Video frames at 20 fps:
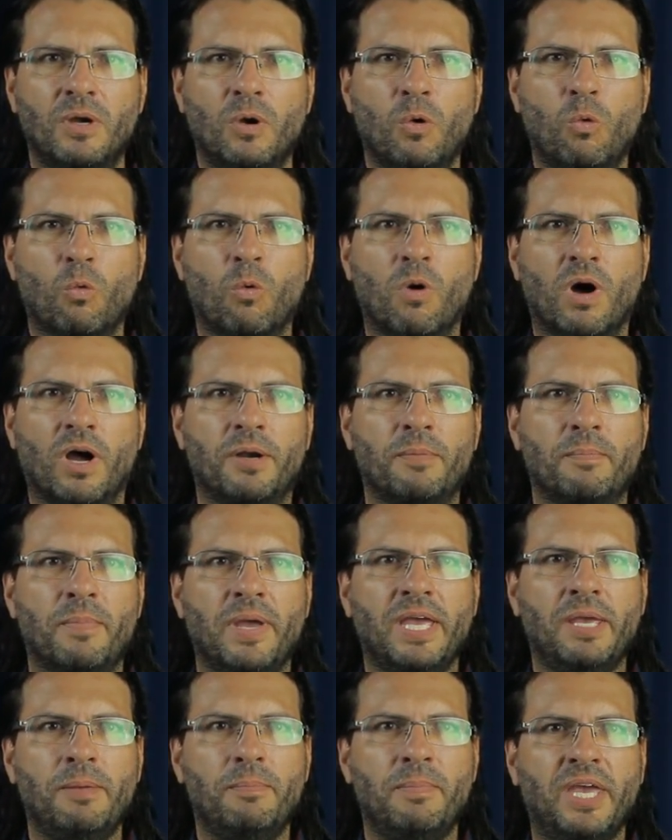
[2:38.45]
One
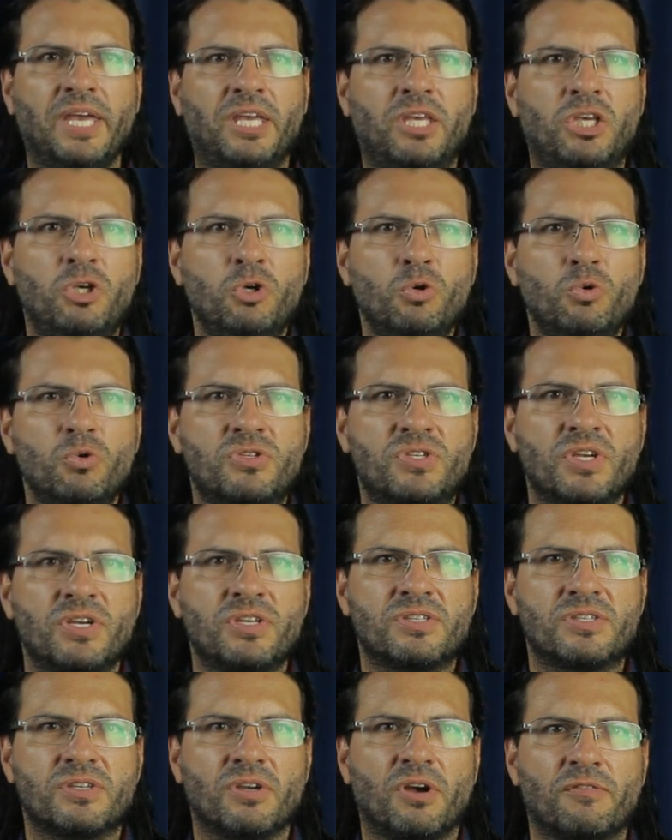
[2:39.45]
may make
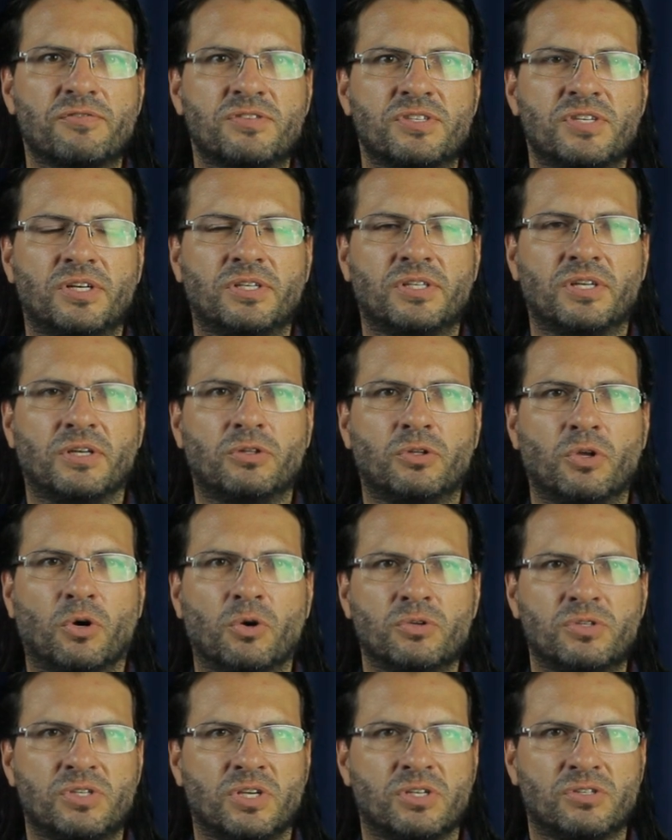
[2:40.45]
uses of certain
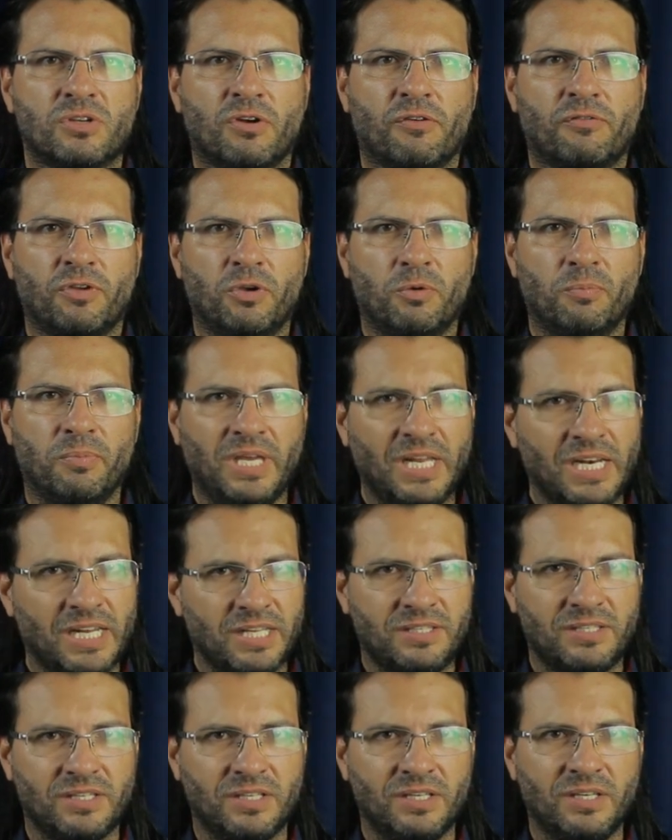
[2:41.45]
doses of
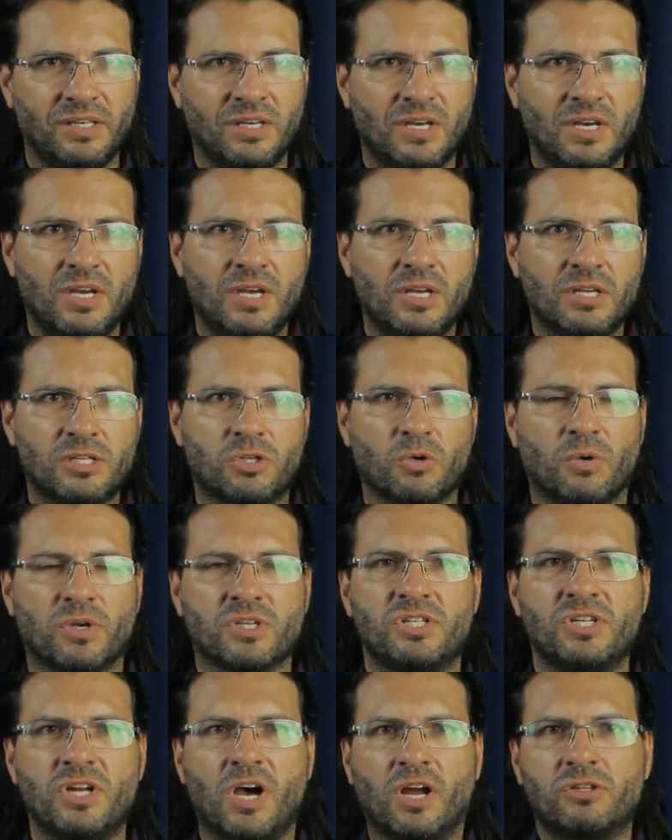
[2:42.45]
humility so
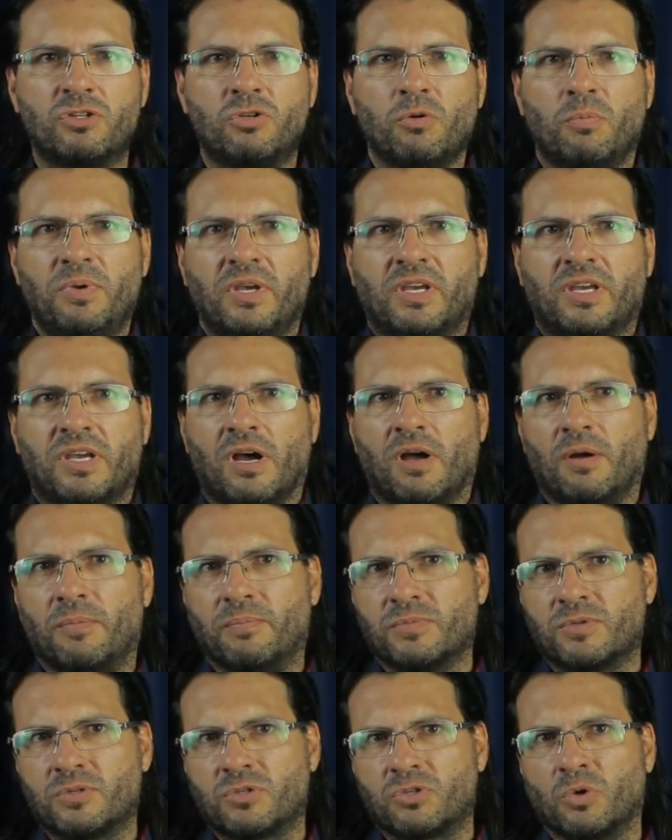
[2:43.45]
as not to
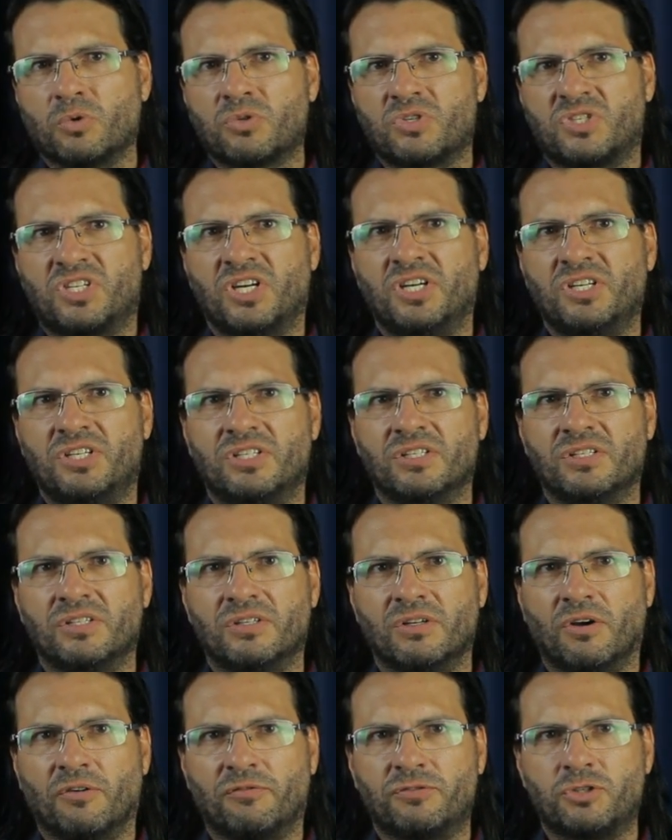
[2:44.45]
become so
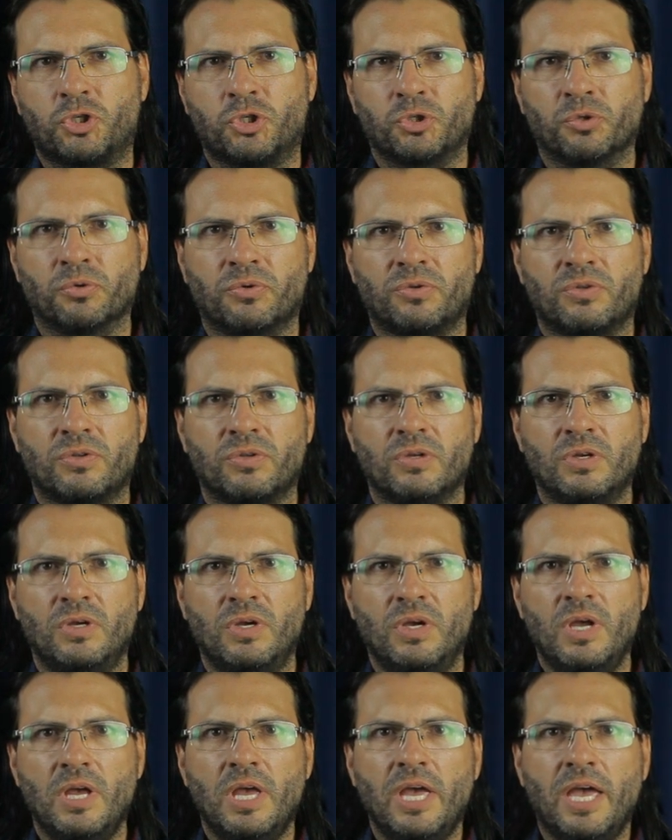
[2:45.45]
certain of truth.
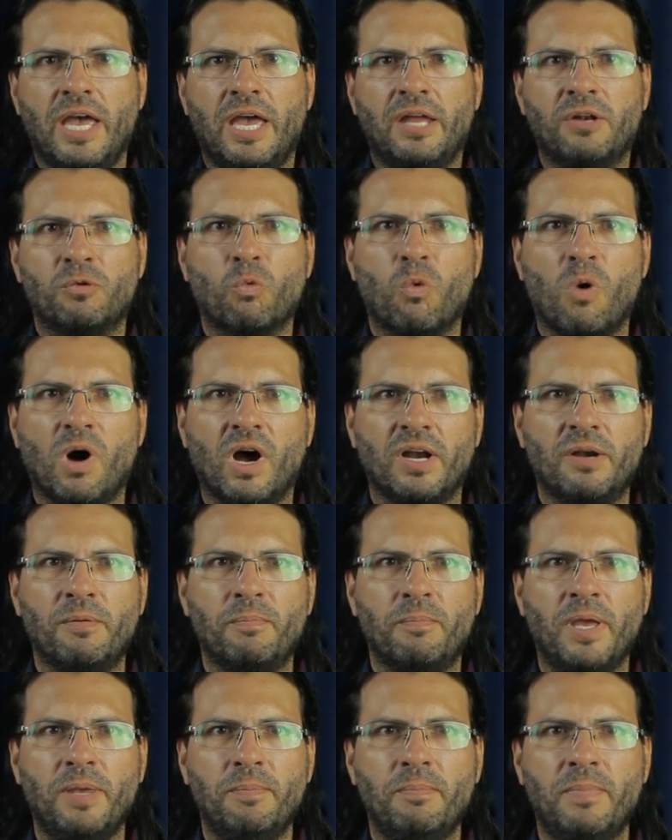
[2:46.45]
And
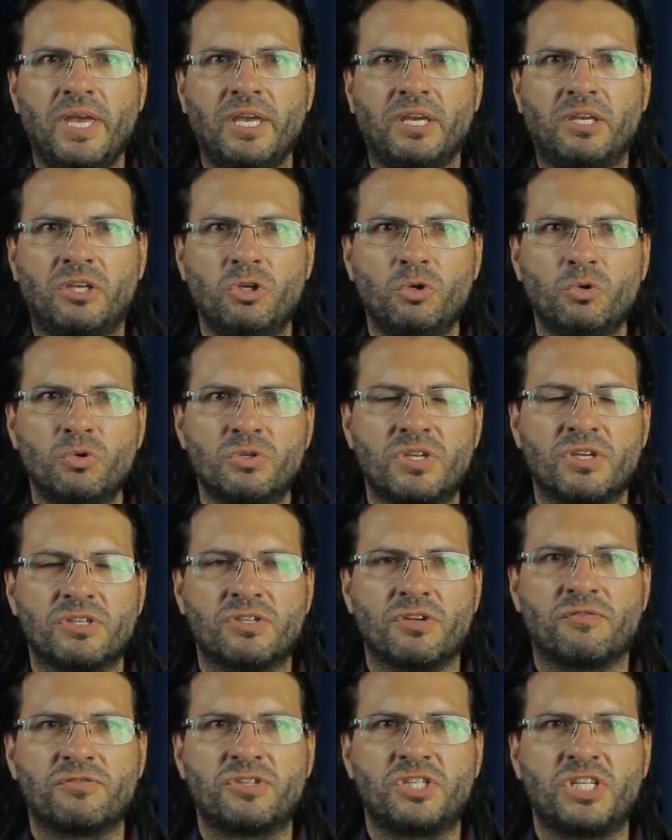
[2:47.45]
one may make uses
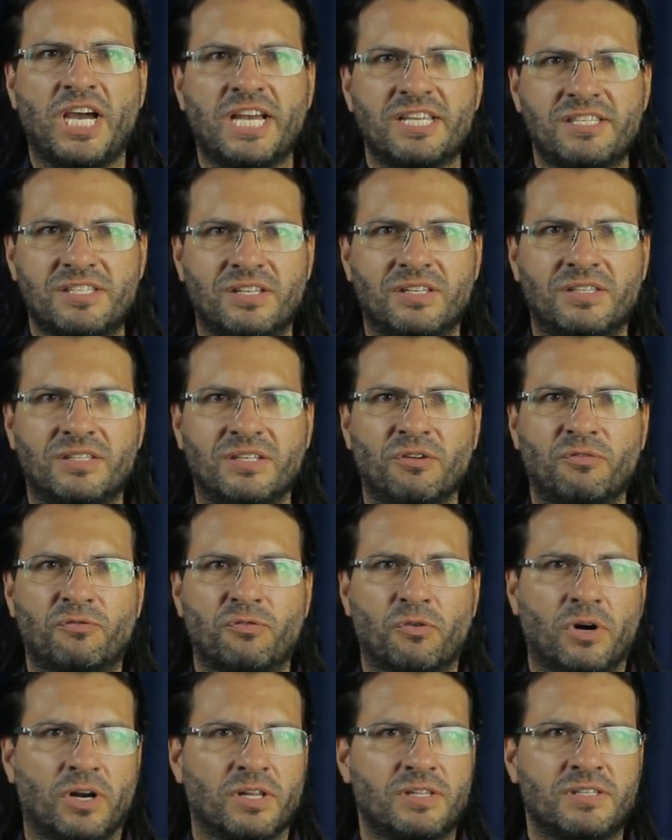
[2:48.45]
of chastity
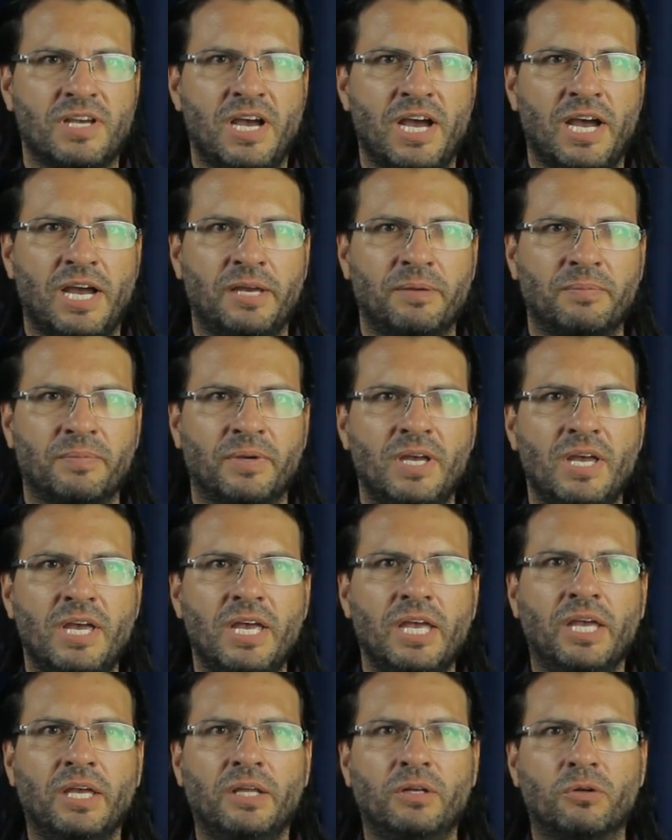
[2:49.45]
for a time
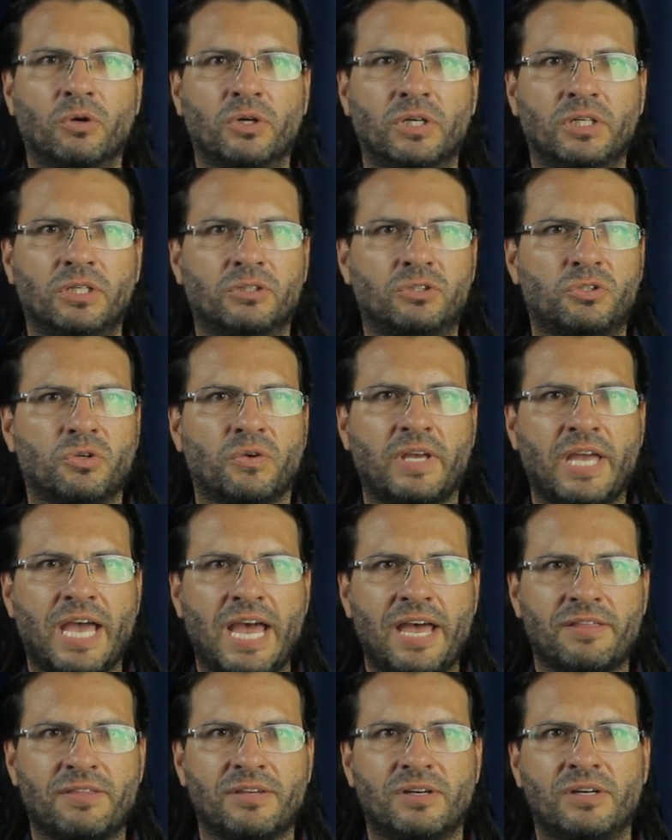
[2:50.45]
in order to
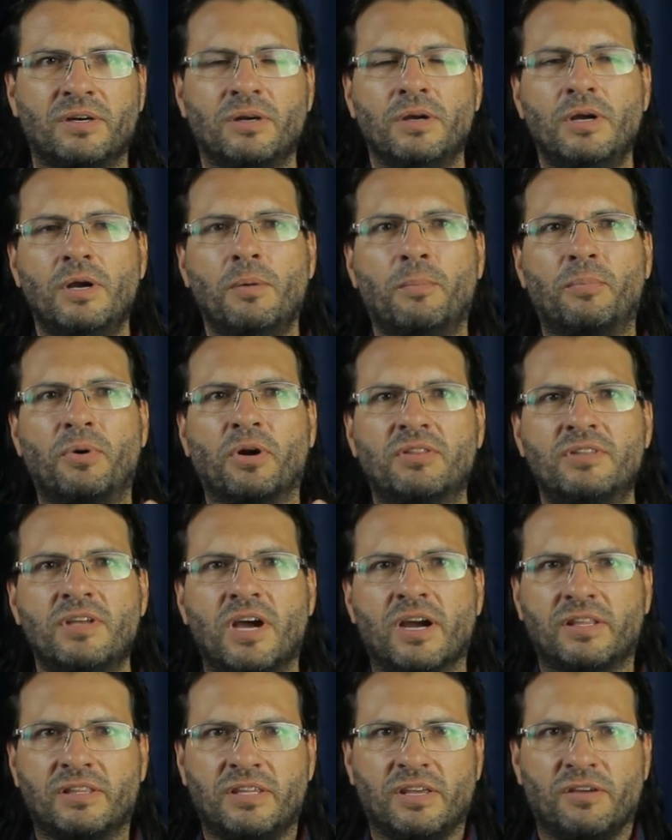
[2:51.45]
gather
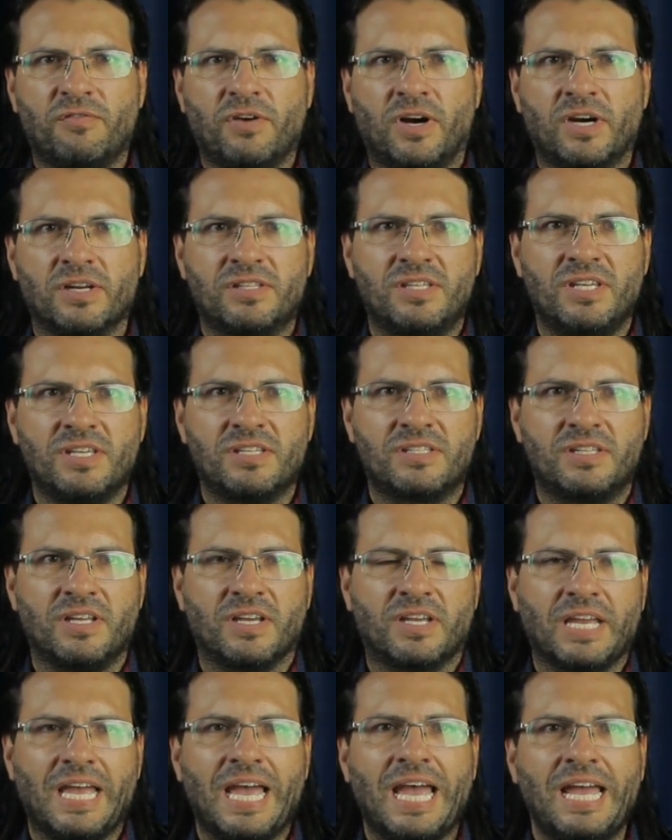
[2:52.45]
productive
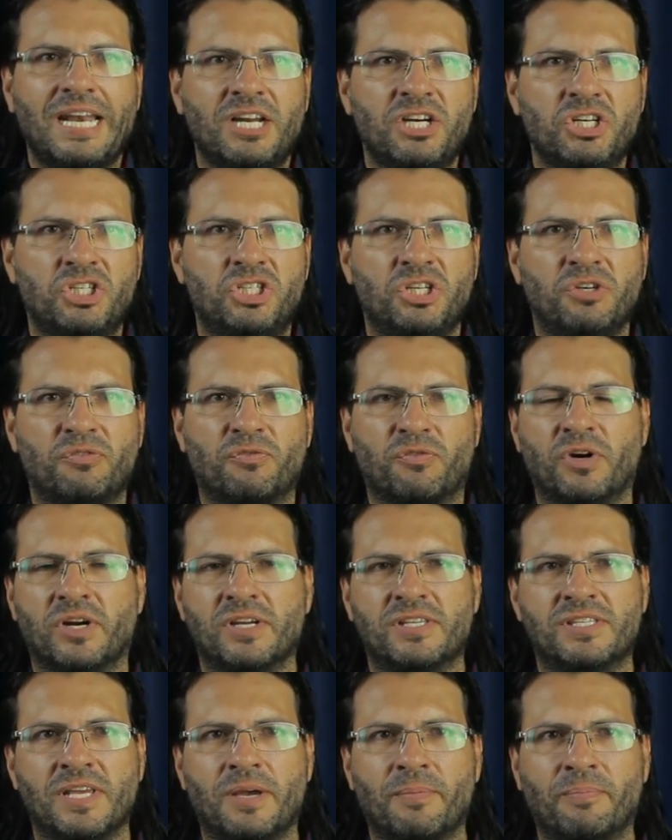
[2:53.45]
artistic energy, for
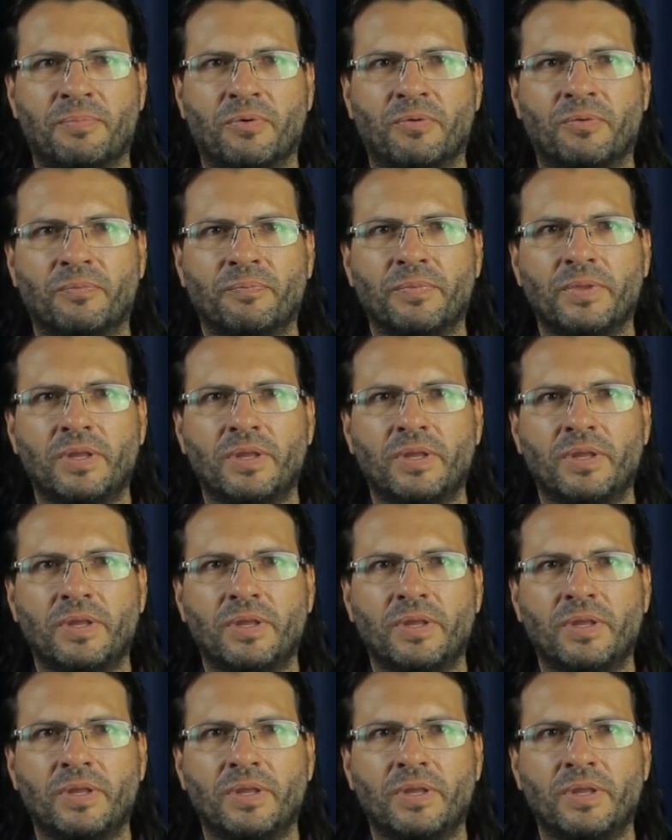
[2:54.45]
example.